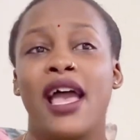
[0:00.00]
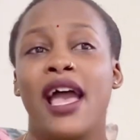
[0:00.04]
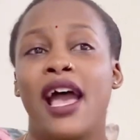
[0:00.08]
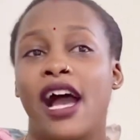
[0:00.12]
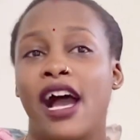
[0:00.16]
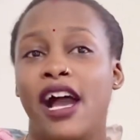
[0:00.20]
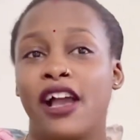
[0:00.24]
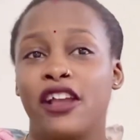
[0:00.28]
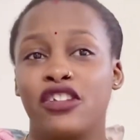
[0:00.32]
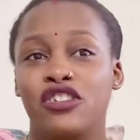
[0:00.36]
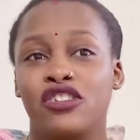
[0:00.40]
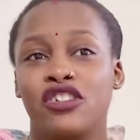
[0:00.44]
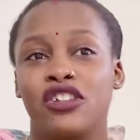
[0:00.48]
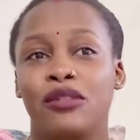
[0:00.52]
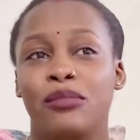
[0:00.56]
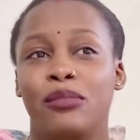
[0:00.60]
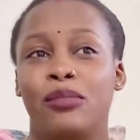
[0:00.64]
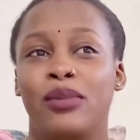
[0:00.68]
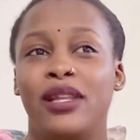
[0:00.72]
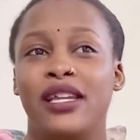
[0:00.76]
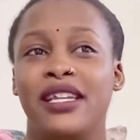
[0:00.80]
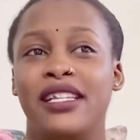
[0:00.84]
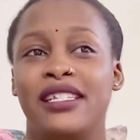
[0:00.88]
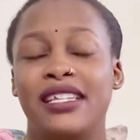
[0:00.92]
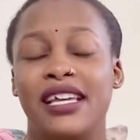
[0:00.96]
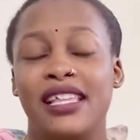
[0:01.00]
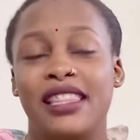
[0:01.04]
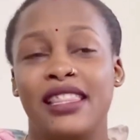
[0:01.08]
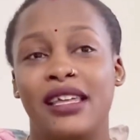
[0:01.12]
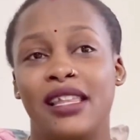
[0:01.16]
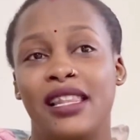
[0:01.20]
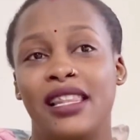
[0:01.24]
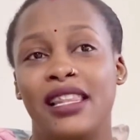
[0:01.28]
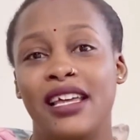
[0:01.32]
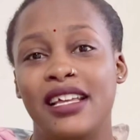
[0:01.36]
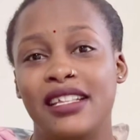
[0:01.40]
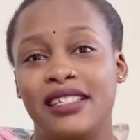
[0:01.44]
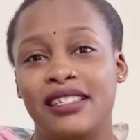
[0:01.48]
I usually plait at the
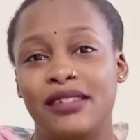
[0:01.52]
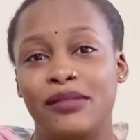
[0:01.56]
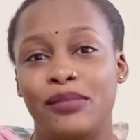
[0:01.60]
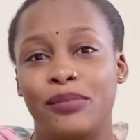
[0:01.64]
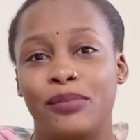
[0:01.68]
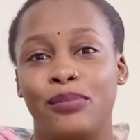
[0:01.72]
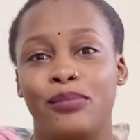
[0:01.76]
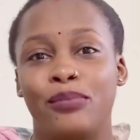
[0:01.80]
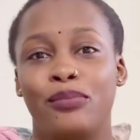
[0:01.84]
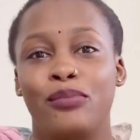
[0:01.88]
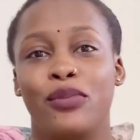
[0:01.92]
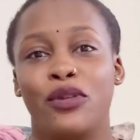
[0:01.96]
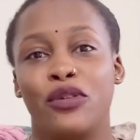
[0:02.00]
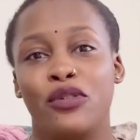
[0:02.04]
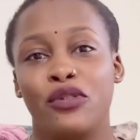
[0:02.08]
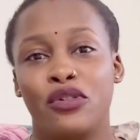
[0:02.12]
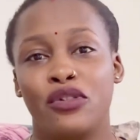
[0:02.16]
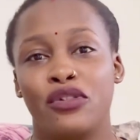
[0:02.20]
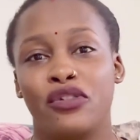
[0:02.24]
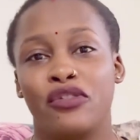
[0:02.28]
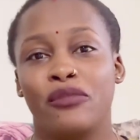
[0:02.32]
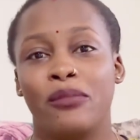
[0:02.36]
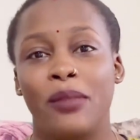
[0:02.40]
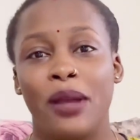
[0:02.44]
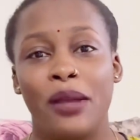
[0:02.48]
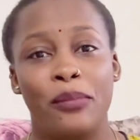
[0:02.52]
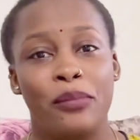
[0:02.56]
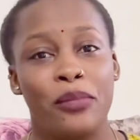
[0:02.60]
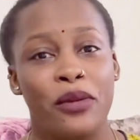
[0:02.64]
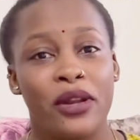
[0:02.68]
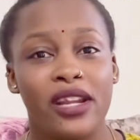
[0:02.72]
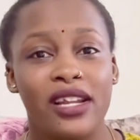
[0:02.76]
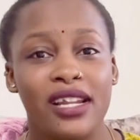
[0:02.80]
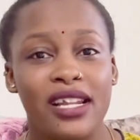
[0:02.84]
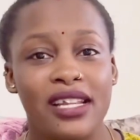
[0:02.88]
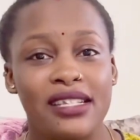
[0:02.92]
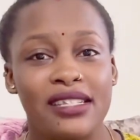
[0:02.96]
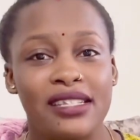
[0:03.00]
last period of my
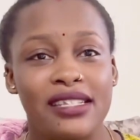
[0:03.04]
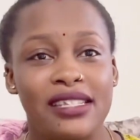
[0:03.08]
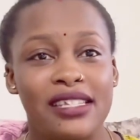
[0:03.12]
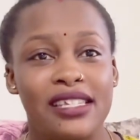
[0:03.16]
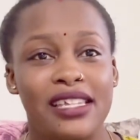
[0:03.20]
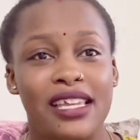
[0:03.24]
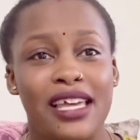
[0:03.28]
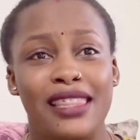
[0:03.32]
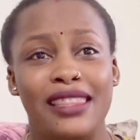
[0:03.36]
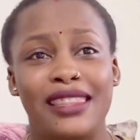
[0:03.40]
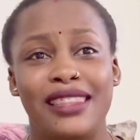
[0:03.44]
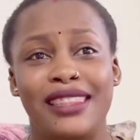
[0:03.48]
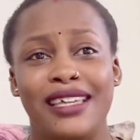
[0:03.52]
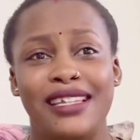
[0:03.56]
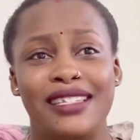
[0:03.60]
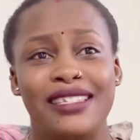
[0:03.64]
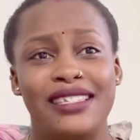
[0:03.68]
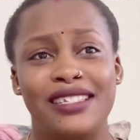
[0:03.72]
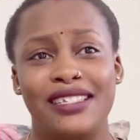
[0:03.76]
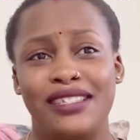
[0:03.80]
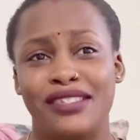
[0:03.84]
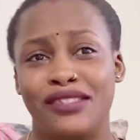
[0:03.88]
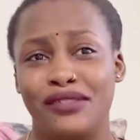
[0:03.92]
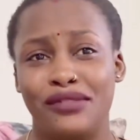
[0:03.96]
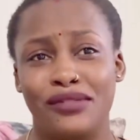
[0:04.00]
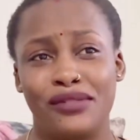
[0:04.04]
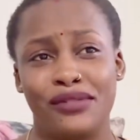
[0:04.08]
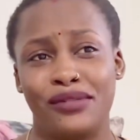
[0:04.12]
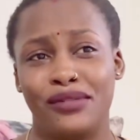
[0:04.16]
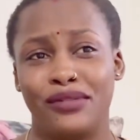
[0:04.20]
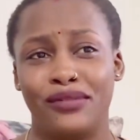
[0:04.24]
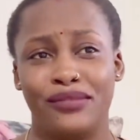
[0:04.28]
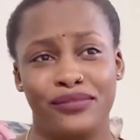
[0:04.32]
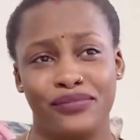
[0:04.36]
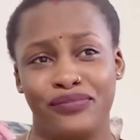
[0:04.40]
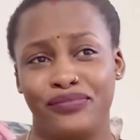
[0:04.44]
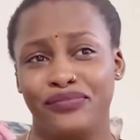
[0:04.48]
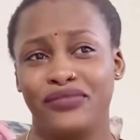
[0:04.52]
pregnancy, and that is, you know,
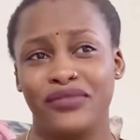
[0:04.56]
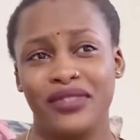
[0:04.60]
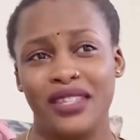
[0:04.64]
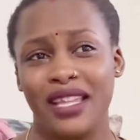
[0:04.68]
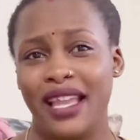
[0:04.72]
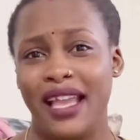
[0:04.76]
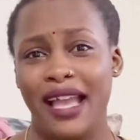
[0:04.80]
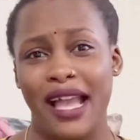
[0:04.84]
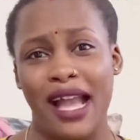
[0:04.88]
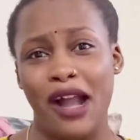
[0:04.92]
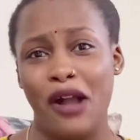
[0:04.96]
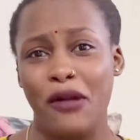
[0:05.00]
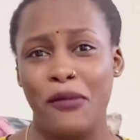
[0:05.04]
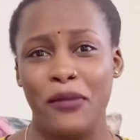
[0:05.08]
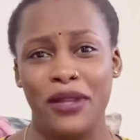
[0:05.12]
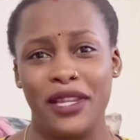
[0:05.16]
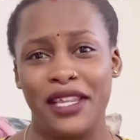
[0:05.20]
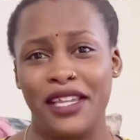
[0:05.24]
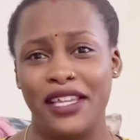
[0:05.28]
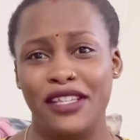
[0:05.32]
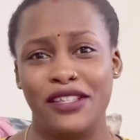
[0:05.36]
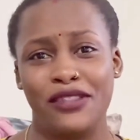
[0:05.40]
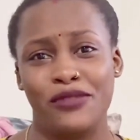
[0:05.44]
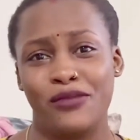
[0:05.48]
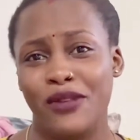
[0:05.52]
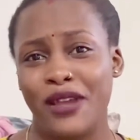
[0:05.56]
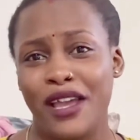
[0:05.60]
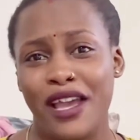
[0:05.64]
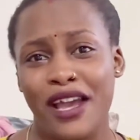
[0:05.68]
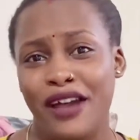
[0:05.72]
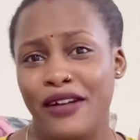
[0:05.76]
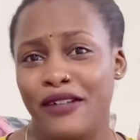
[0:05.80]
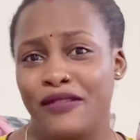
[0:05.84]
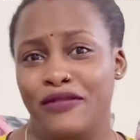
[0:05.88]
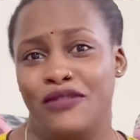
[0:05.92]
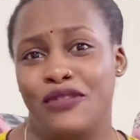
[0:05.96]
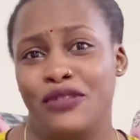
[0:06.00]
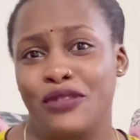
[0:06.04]
how many kids do I
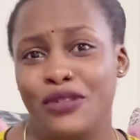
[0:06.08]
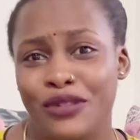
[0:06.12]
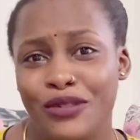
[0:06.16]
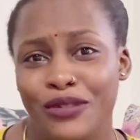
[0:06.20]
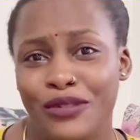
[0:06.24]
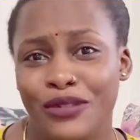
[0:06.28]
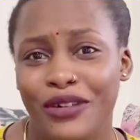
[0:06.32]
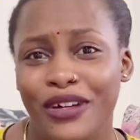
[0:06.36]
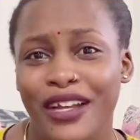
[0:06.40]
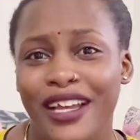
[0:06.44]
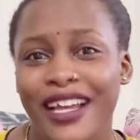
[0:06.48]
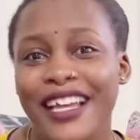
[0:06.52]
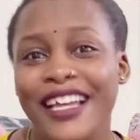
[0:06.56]
have too.